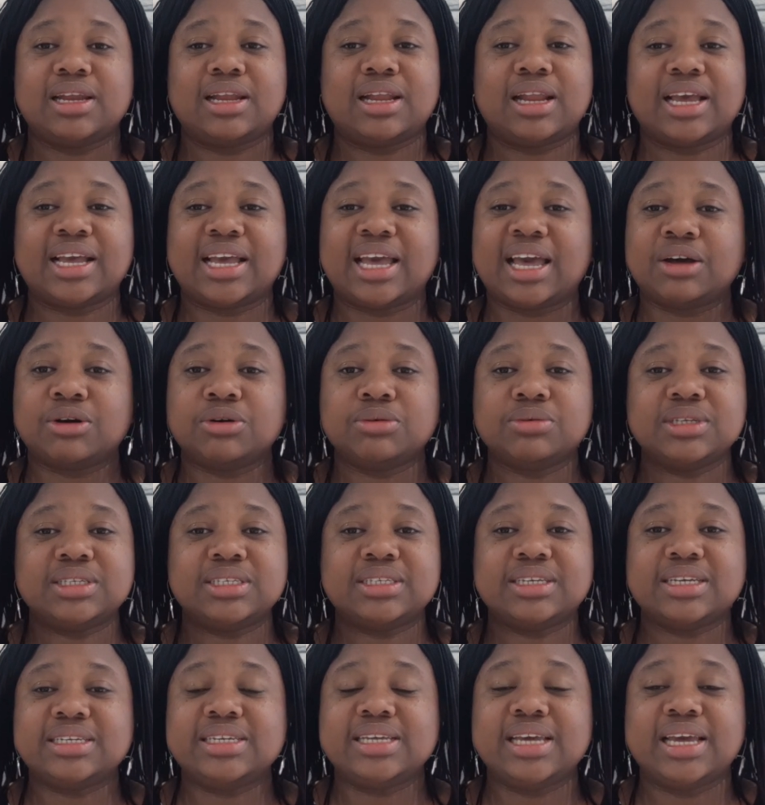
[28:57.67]
Like I always
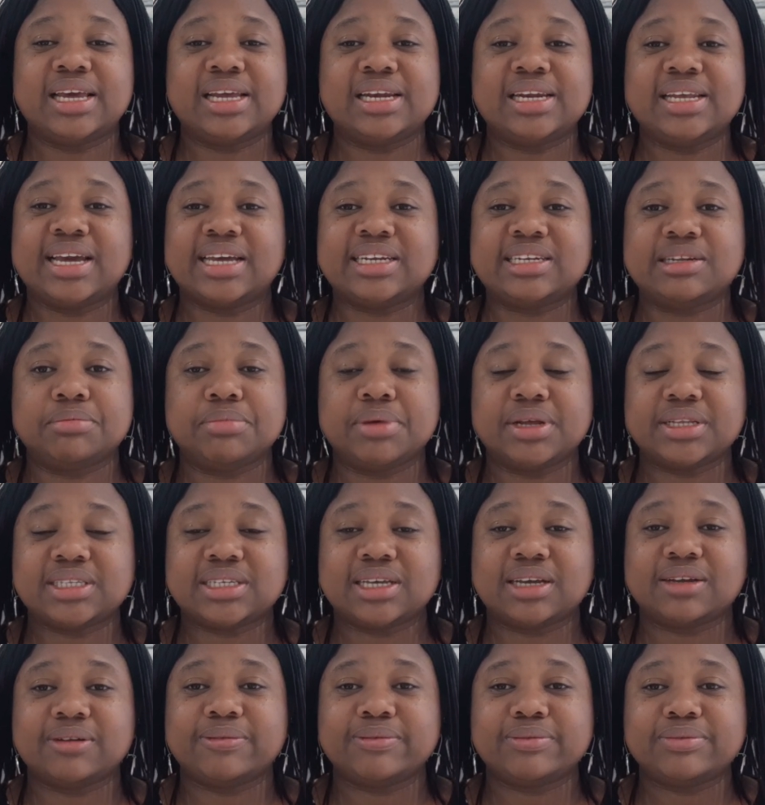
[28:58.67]
say, the earlier, the
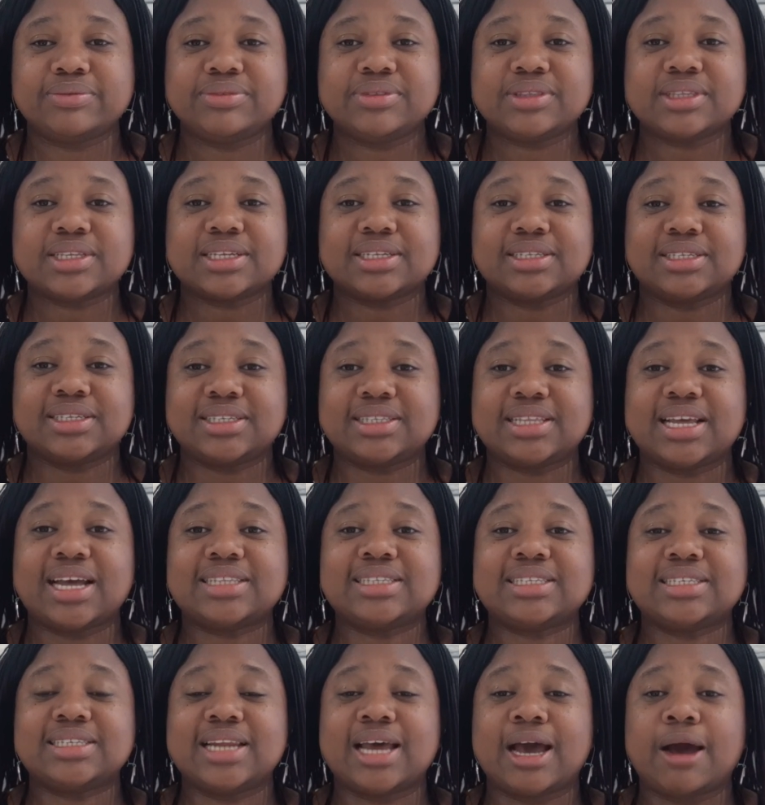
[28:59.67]
better.
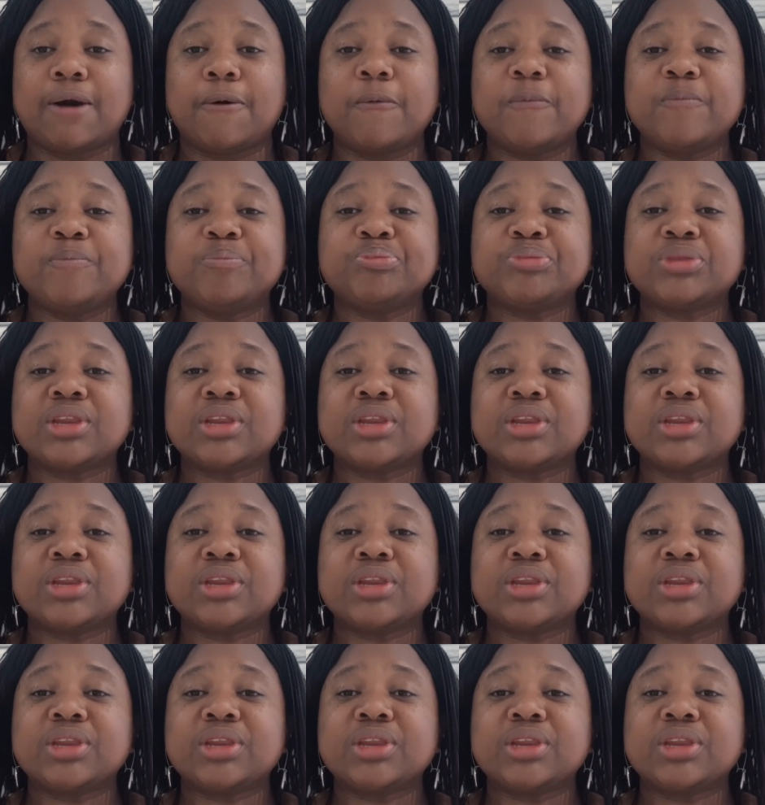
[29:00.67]
Start now.